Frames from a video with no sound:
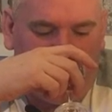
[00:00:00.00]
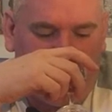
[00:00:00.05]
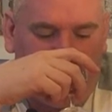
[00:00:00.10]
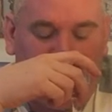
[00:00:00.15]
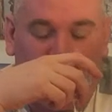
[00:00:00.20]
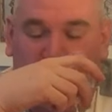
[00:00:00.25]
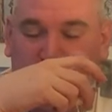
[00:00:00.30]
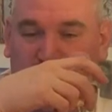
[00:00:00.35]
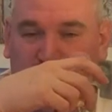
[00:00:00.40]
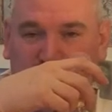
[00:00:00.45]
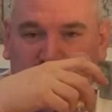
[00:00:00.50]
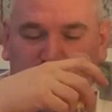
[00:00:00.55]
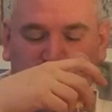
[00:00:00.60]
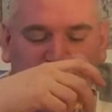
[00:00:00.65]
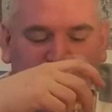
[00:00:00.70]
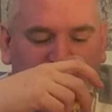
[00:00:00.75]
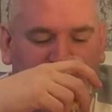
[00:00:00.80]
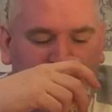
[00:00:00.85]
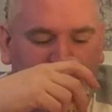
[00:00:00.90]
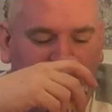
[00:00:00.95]
Not too
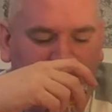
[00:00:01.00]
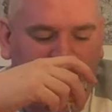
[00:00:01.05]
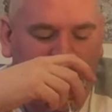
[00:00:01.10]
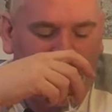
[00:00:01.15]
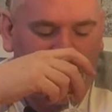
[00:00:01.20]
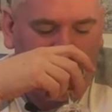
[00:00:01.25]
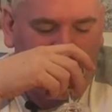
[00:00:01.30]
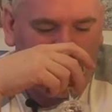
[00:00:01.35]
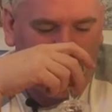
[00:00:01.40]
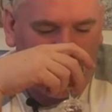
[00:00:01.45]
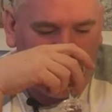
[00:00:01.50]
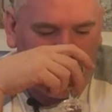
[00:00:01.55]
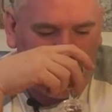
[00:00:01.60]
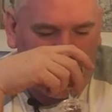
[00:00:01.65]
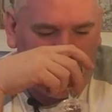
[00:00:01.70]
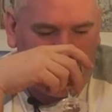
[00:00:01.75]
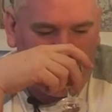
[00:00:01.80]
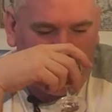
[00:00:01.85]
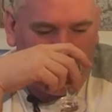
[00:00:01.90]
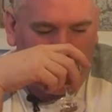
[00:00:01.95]
smoky.
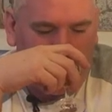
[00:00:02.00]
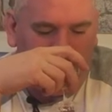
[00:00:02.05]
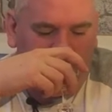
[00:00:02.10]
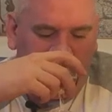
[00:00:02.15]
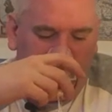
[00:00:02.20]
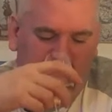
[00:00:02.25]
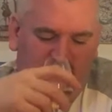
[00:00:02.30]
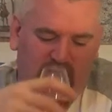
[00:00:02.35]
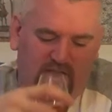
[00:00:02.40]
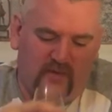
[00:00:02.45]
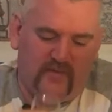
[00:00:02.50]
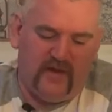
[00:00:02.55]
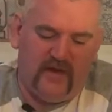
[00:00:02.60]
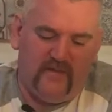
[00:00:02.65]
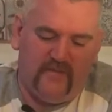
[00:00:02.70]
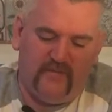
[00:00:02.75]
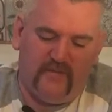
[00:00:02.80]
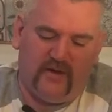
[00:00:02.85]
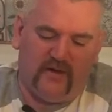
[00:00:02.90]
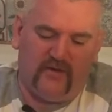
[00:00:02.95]
A little bit,
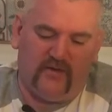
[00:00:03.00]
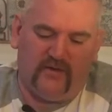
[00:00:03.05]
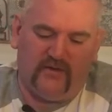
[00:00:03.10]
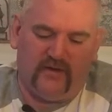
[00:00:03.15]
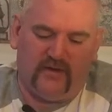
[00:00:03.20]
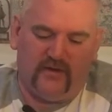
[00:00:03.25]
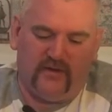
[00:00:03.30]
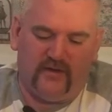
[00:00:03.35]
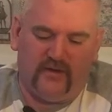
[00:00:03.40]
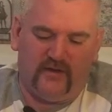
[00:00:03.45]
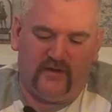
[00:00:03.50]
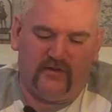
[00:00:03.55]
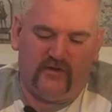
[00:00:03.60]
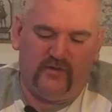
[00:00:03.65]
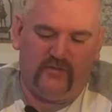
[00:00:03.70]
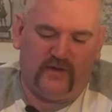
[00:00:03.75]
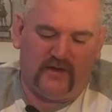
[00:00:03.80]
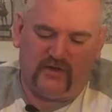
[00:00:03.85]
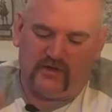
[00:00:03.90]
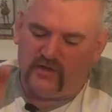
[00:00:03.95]
but not nothing too
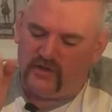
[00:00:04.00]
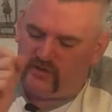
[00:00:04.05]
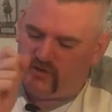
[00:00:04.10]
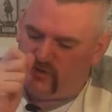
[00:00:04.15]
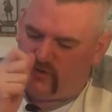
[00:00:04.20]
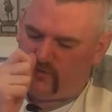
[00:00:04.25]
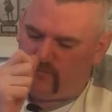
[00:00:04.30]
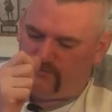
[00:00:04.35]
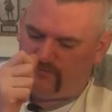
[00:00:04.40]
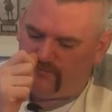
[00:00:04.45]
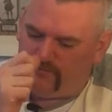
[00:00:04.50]
much. So,